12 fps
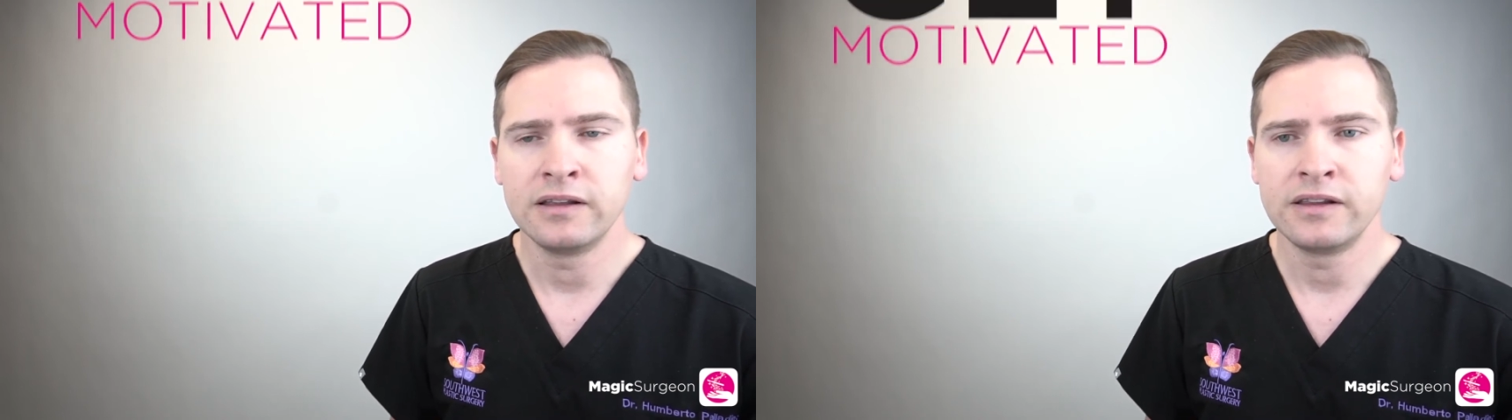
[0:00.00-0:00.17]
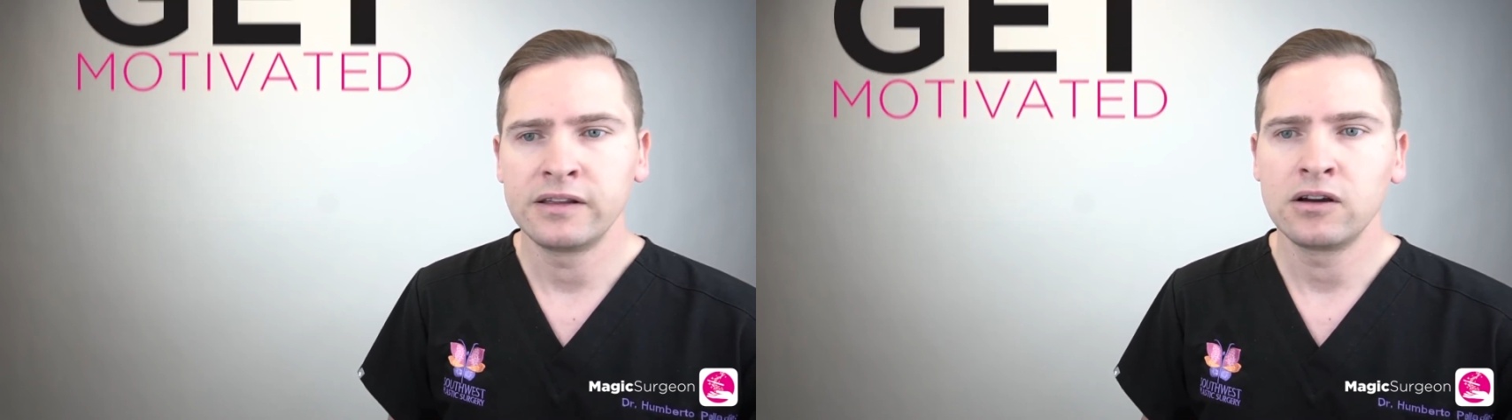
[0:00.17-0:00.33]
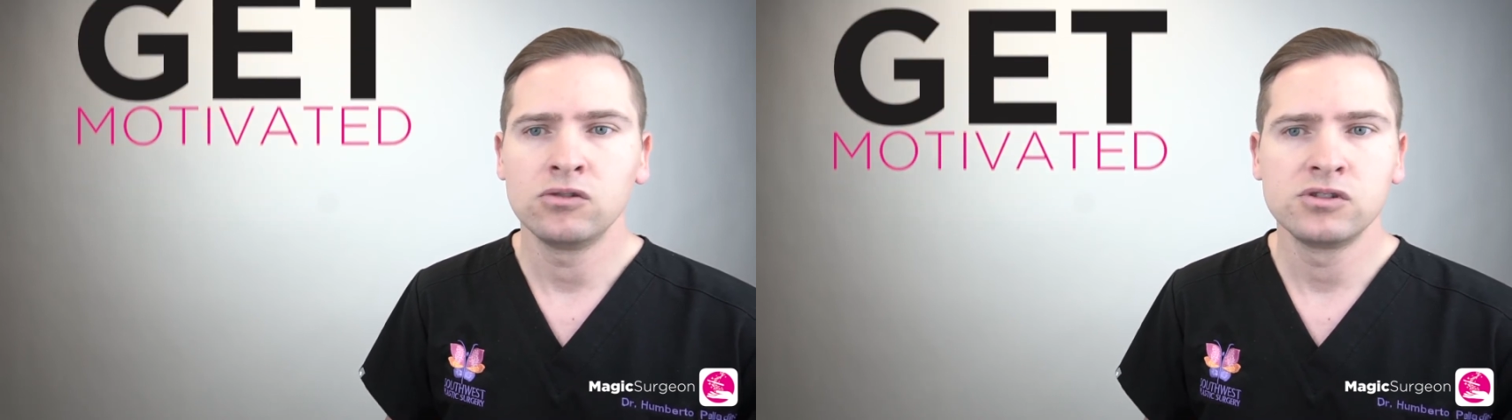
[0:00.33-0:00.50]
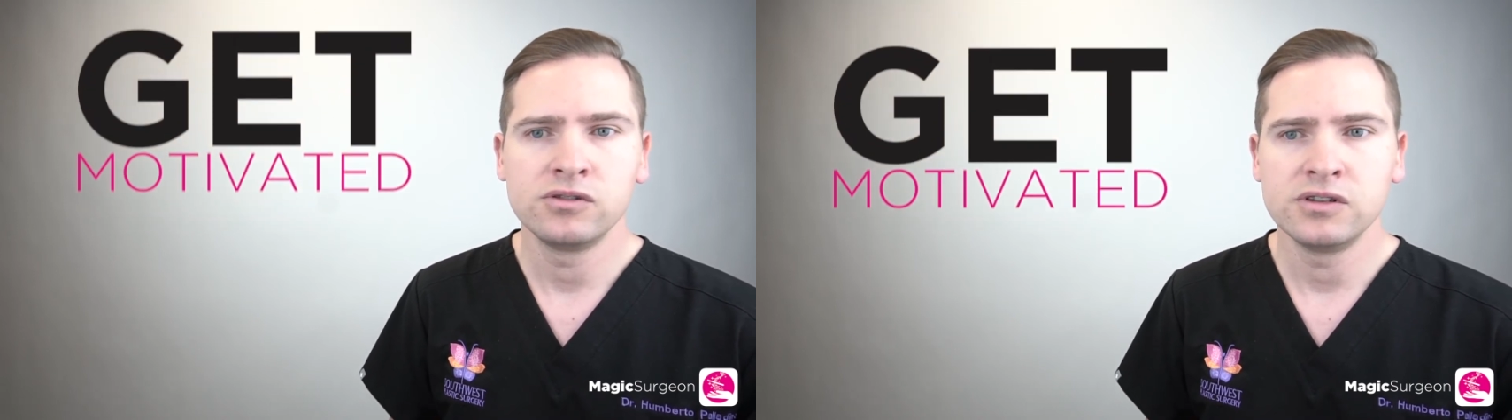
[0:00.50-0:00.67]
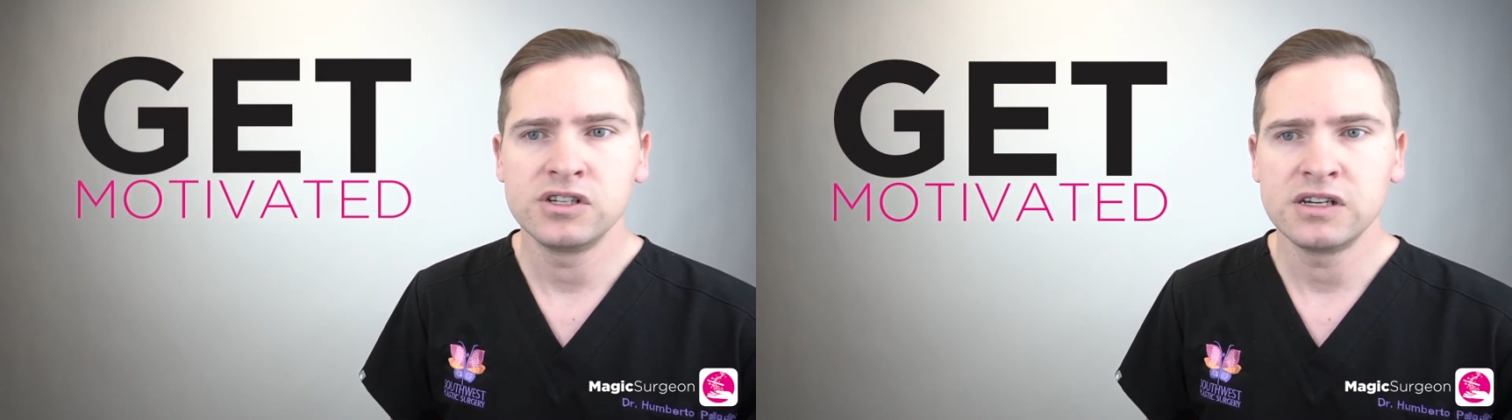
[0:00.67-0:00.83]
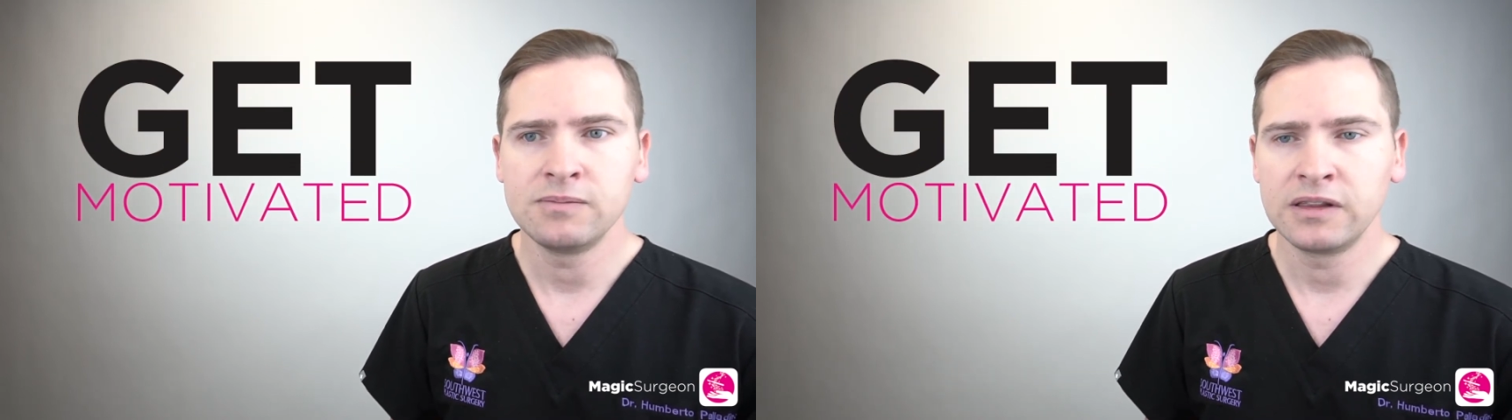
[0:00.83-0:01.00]
and then they go to the
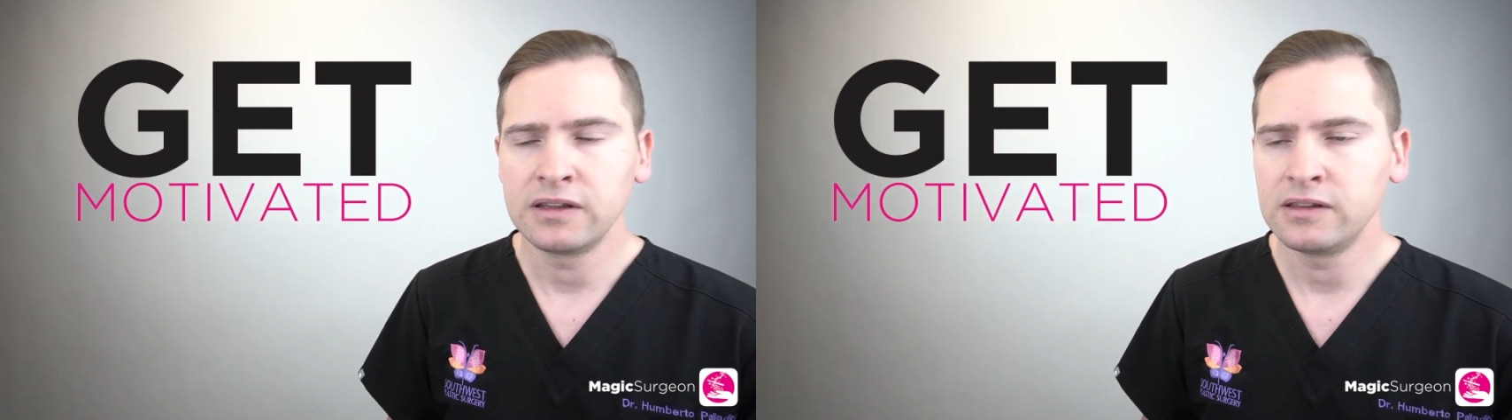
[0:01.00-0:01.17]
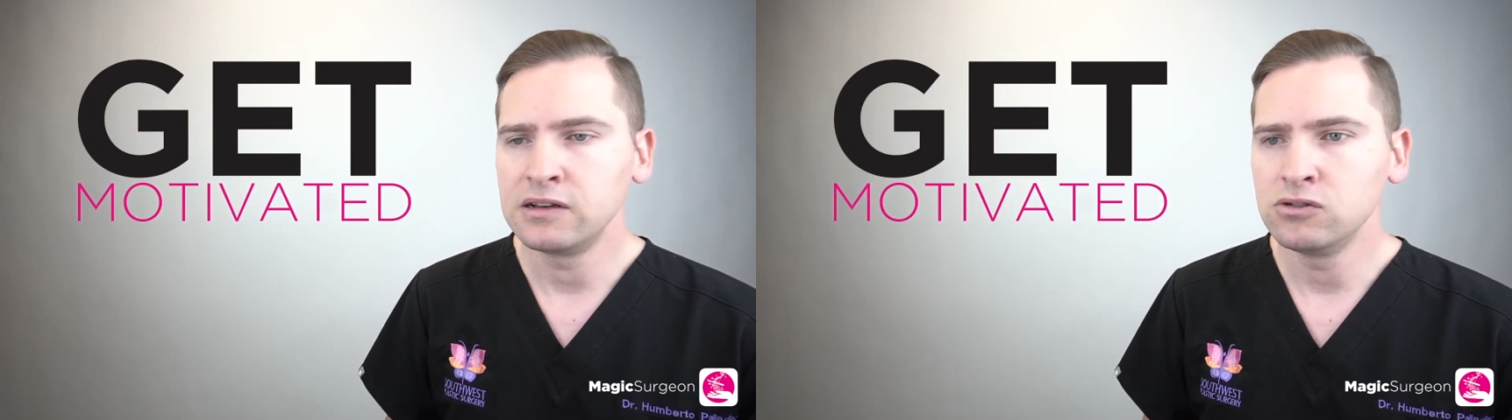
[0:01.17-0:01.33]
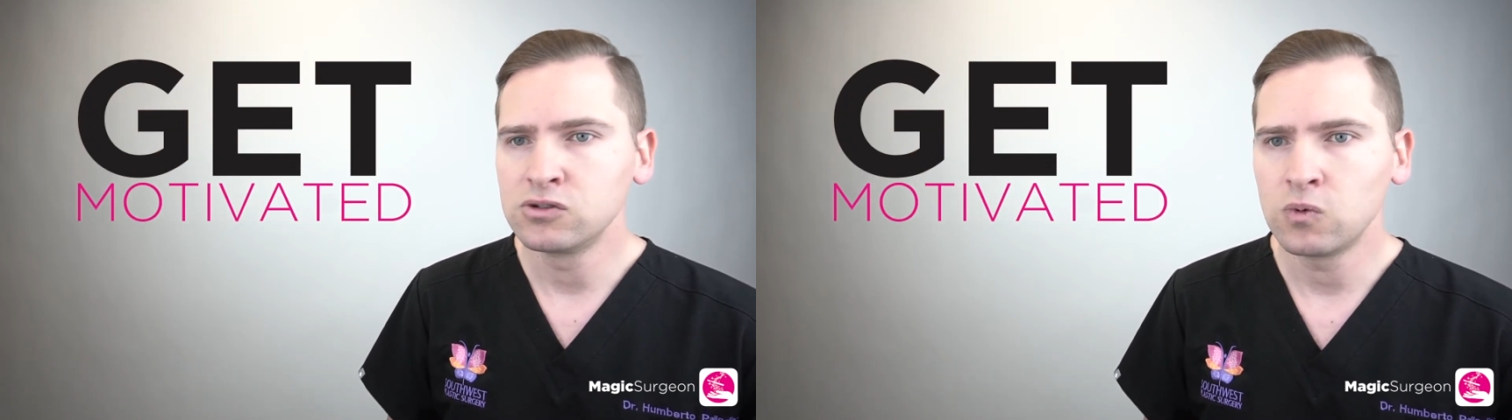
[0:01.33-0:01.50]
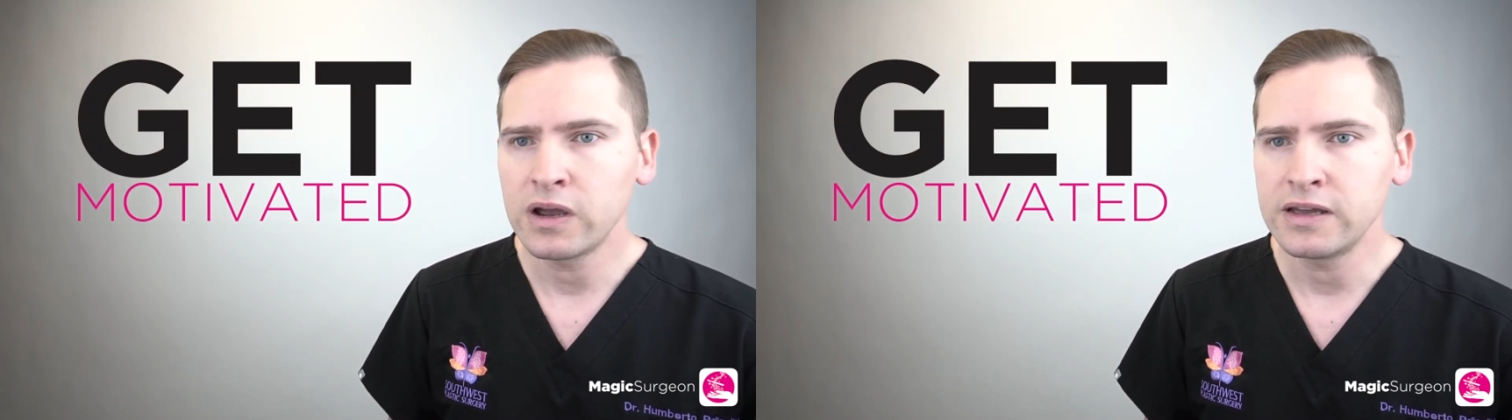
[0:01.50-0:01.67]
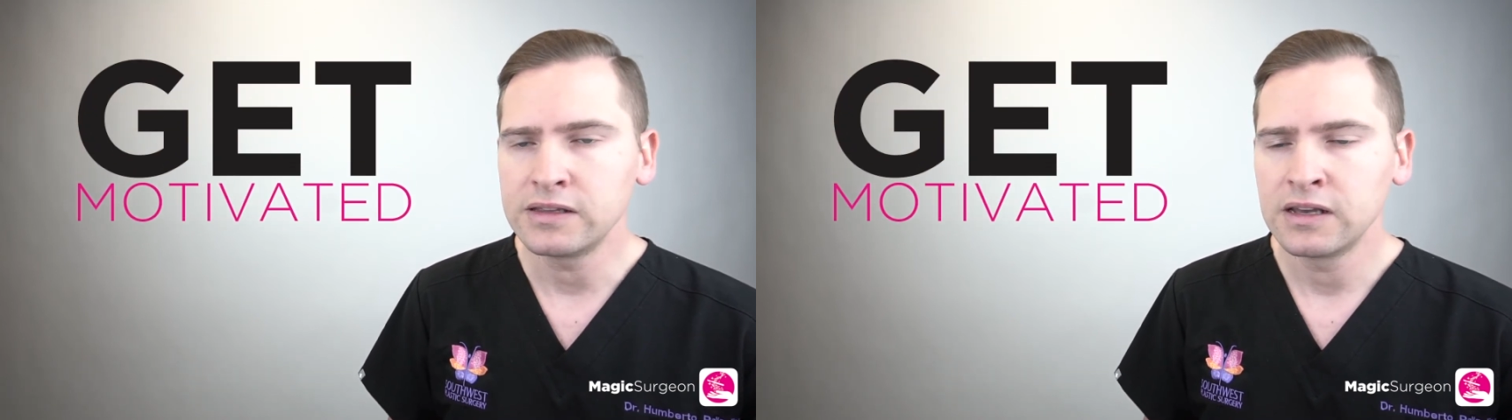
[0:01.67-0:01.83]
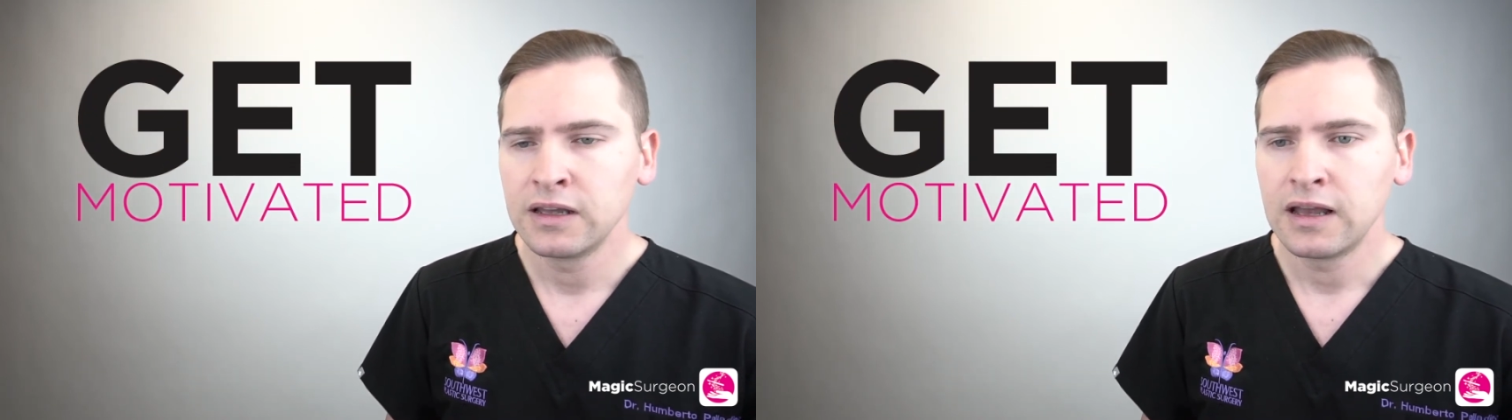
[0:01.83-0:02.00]
gym and then they lose
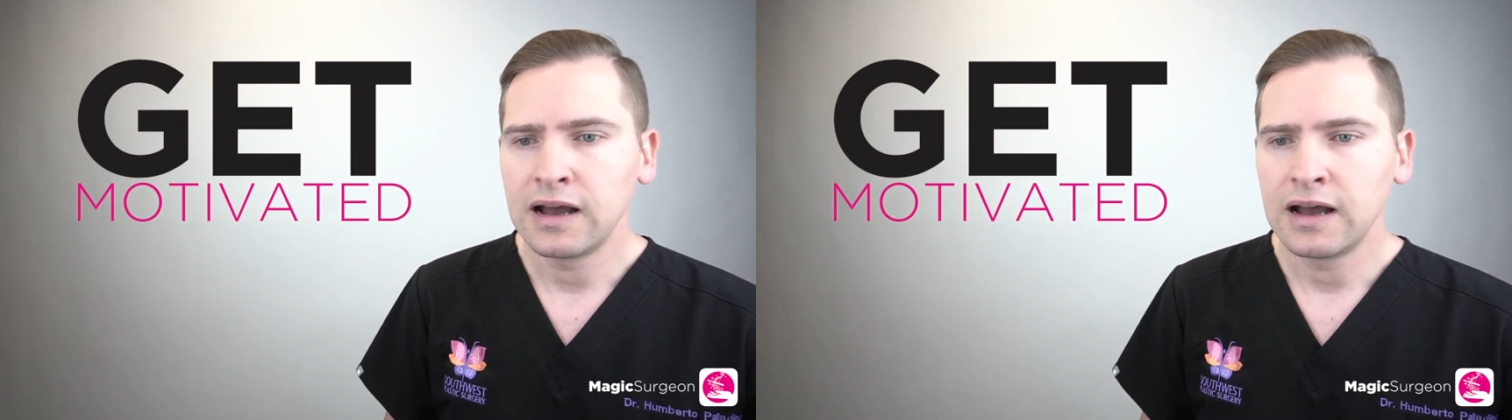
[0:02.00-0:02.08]
weight.